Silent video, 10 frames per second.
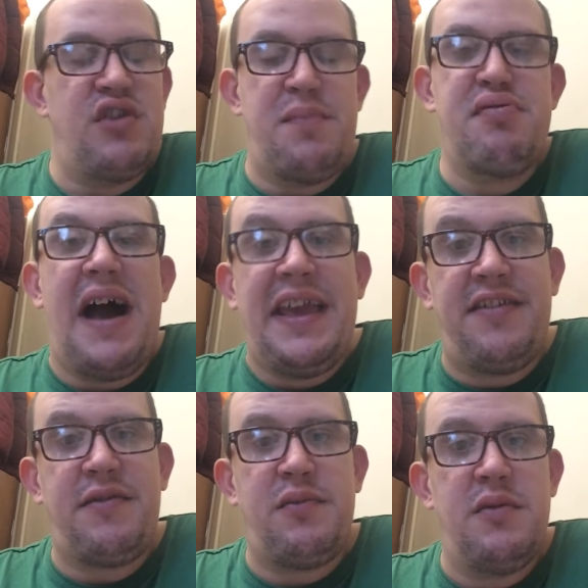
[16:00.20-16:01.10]
on the
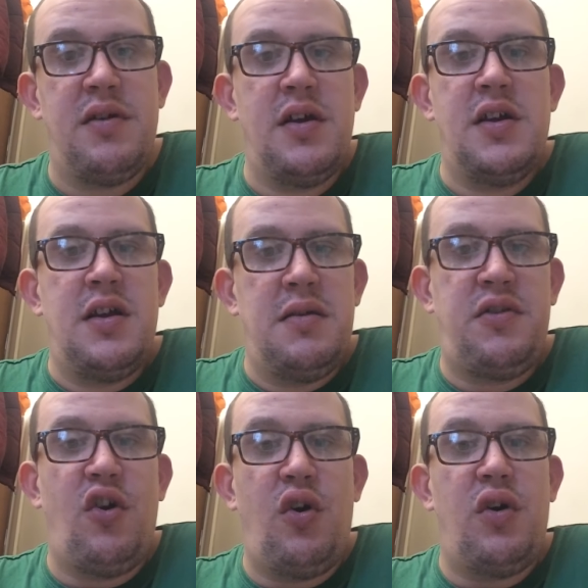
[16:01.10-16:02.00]
price.
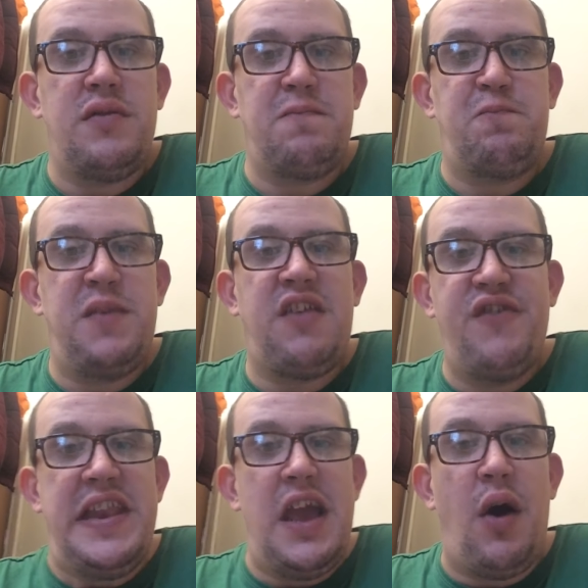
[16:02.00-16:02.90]
So this
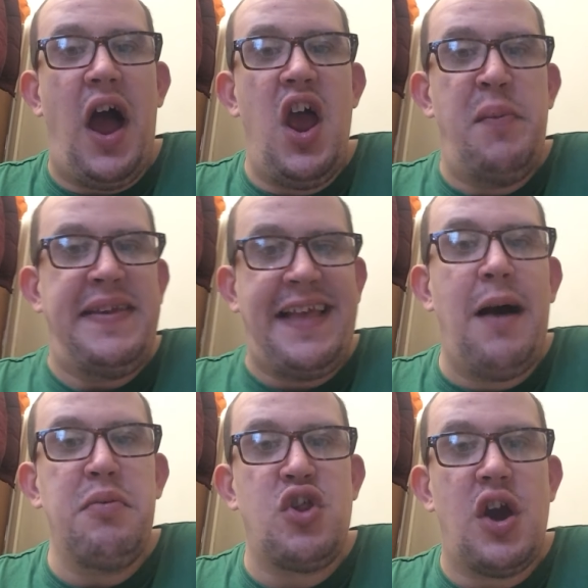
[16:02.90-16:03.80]
video, I hope it's
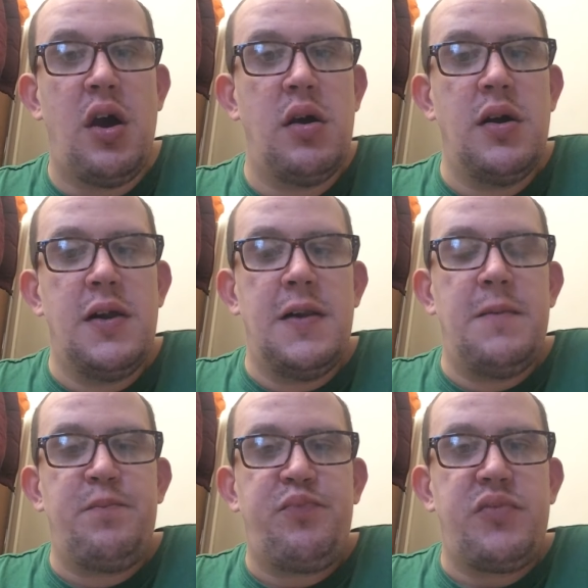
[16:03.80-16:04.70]
helped you.
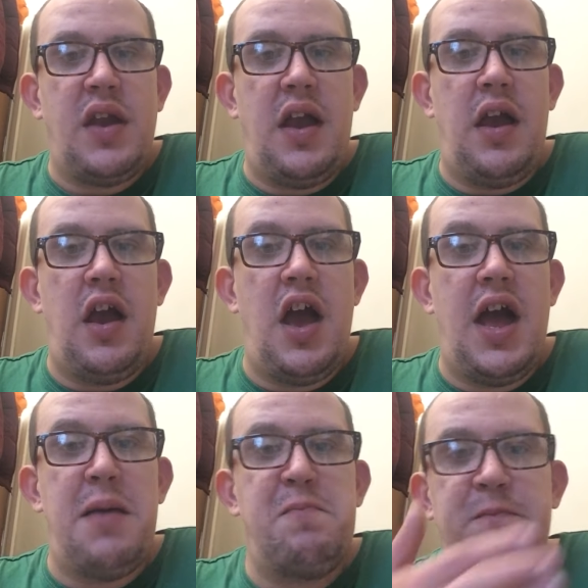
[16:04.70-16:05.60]

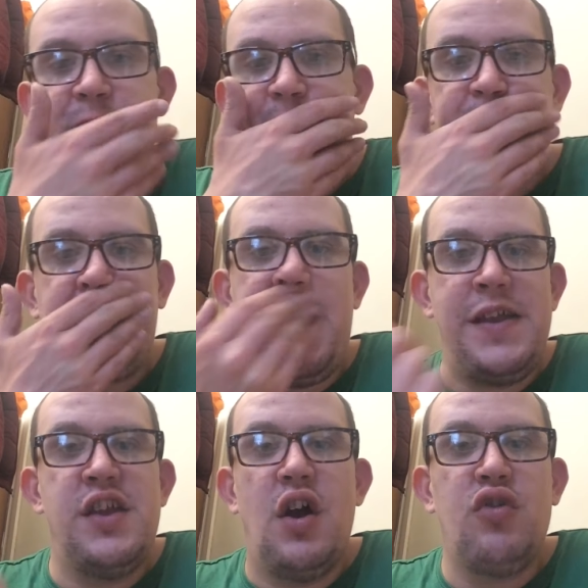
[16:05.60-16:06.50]
And
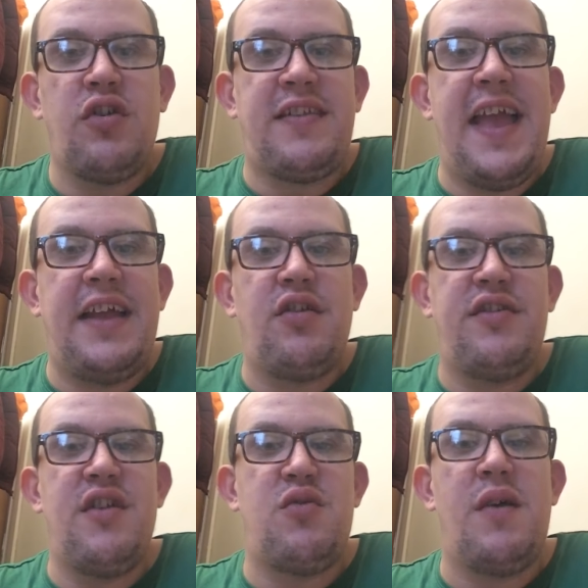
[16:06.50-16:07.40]
you know, just take into
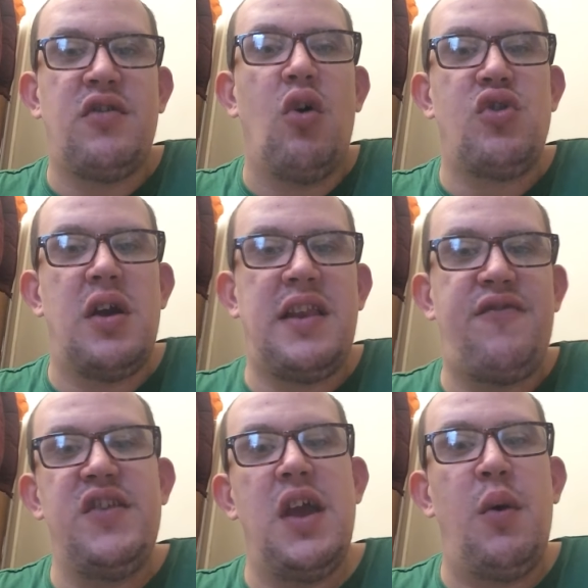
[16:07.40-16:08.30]
consideration what I've told you.
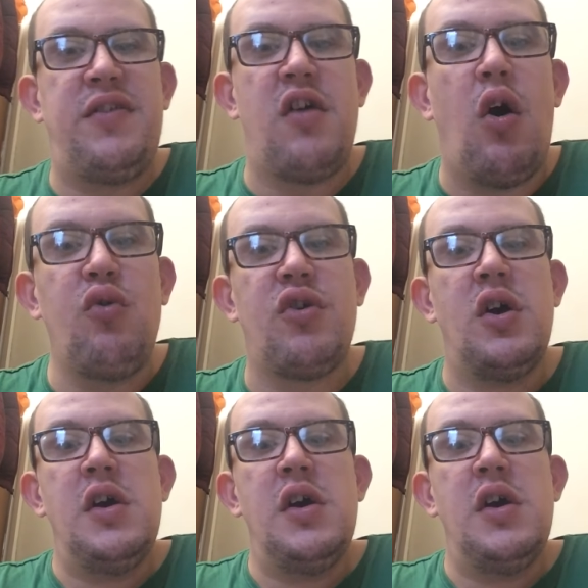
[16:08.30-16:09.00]
This video is called